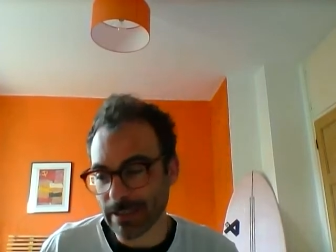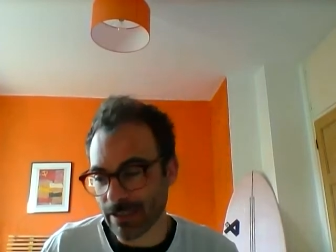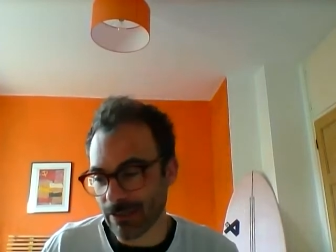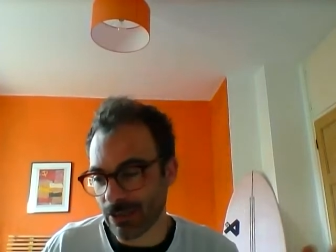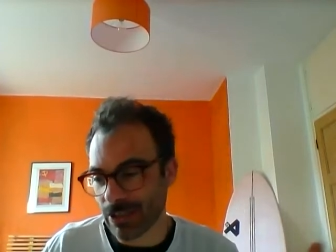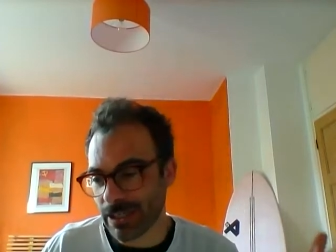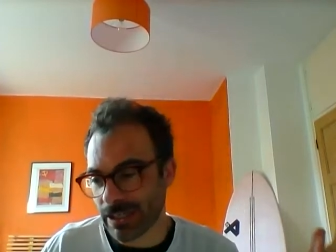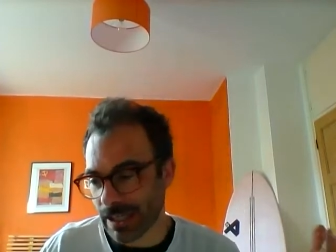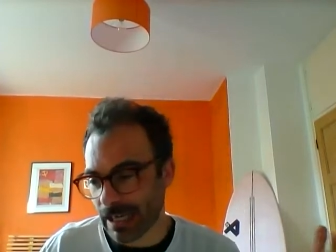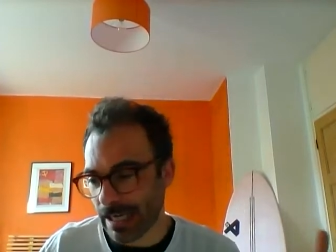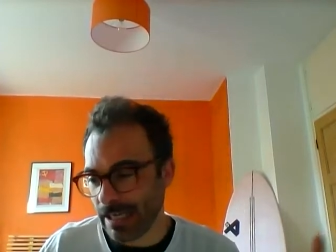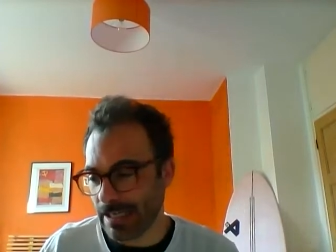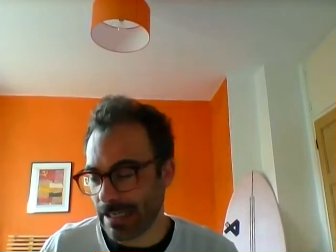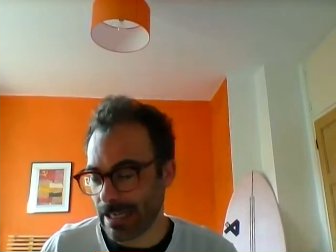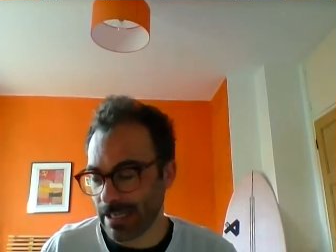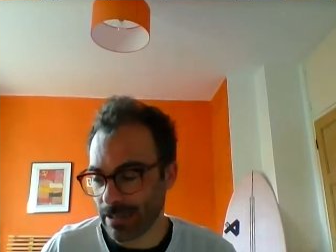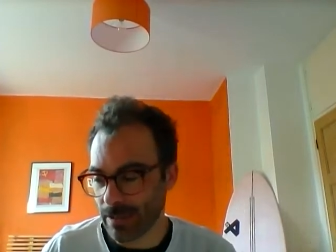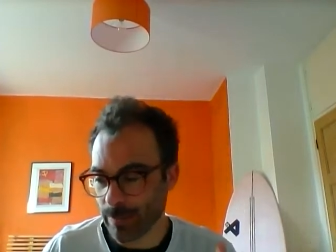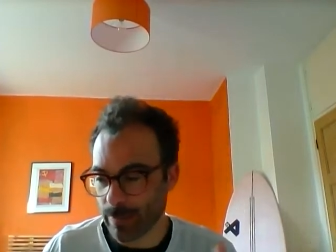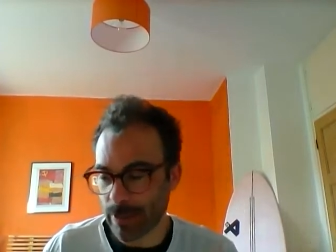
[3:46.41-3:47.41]
all right, and
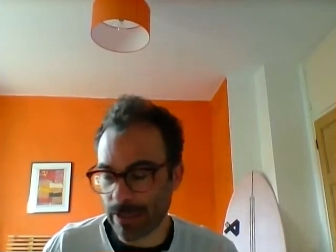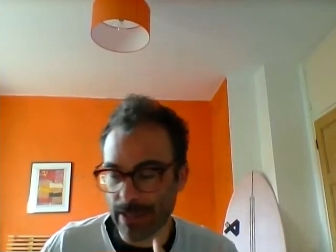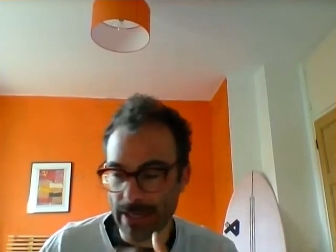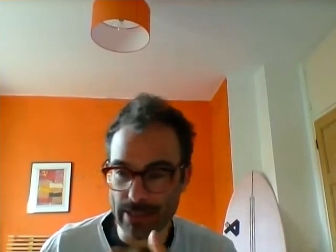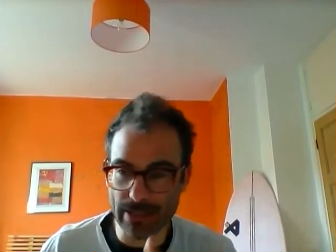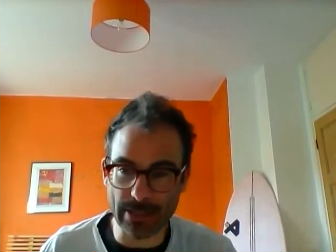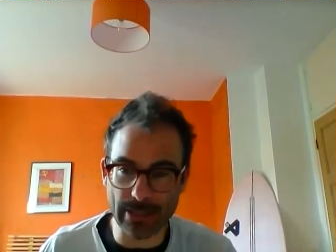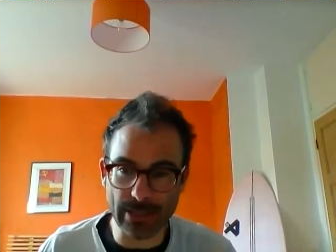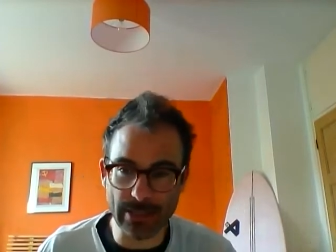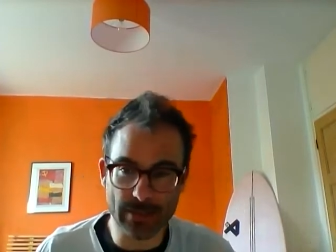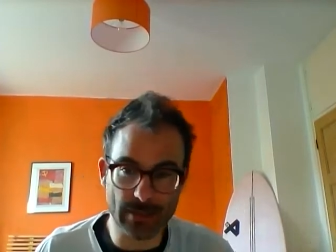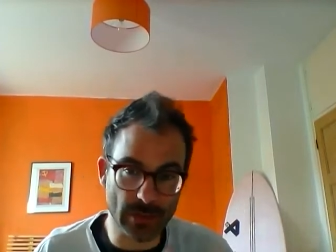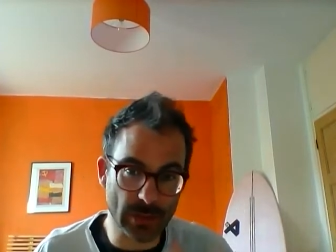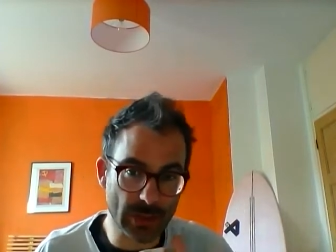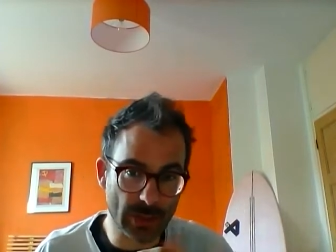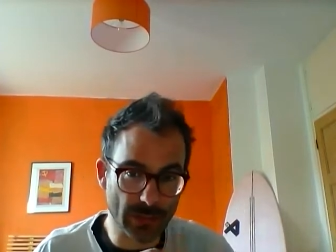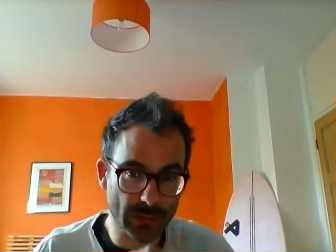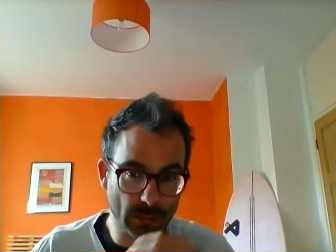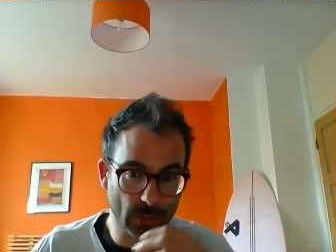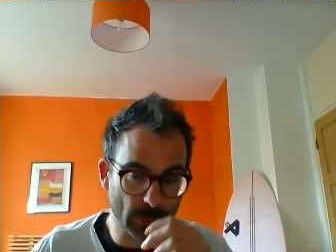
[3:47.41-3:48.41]
then there'll be election in
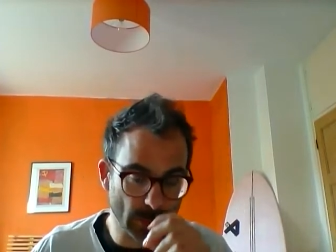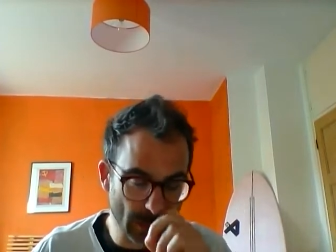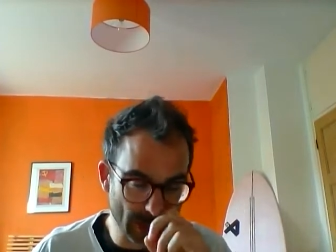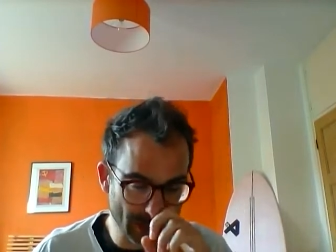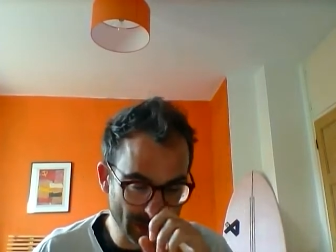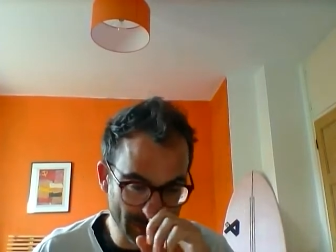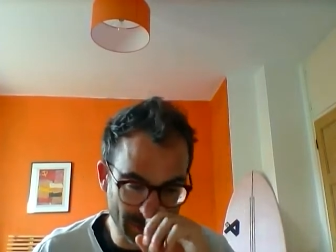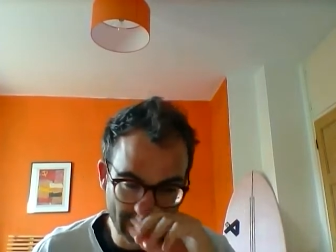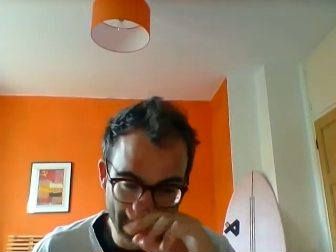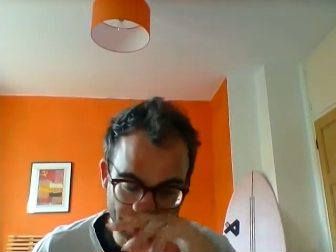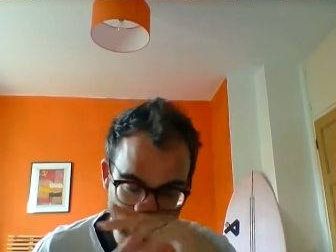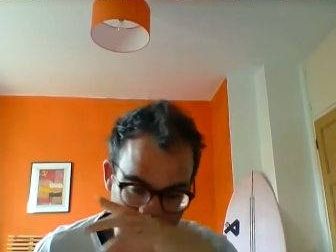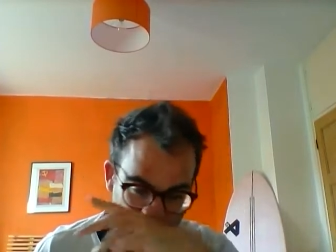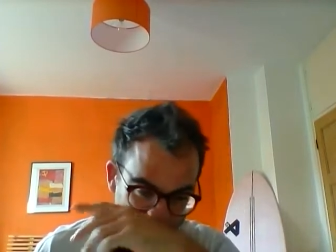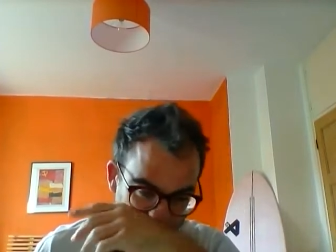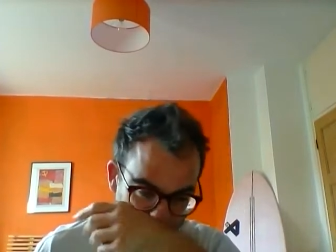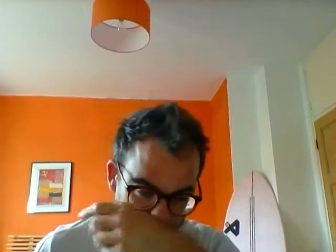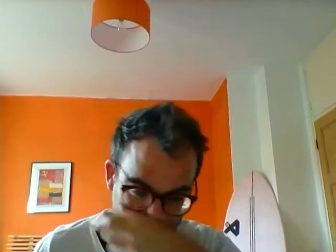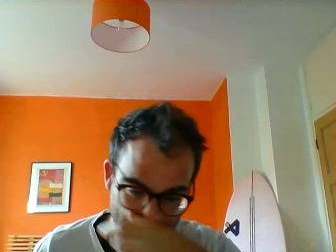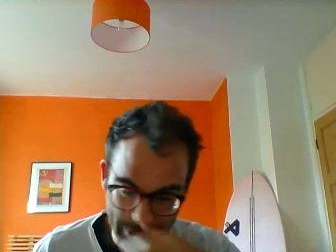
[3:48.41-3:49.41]
4 months or
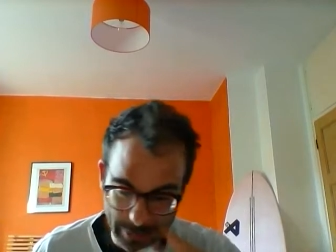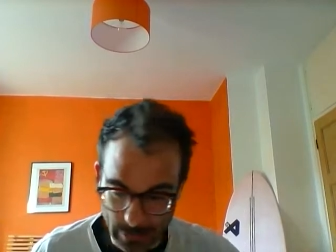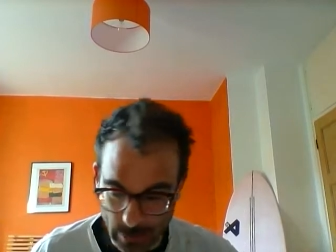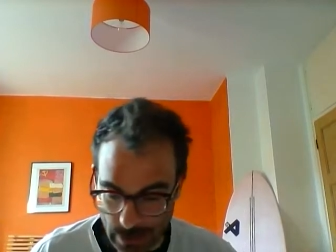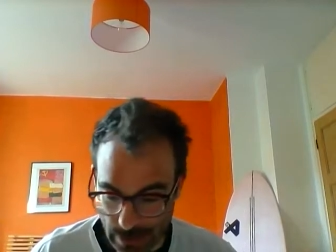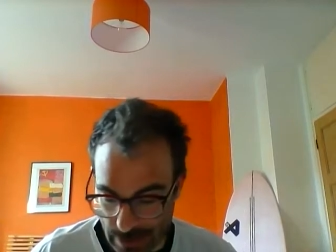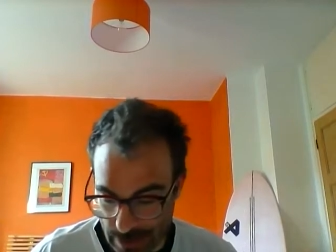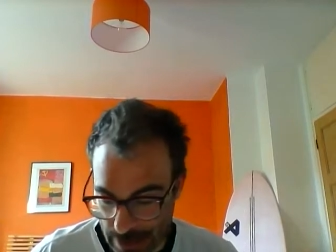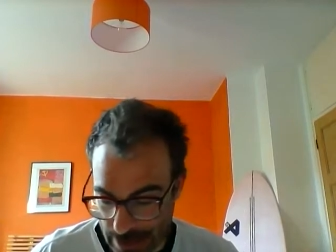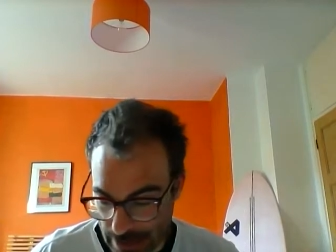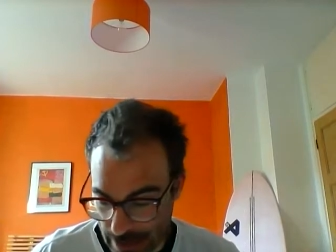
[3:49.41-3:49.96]
whatever it was.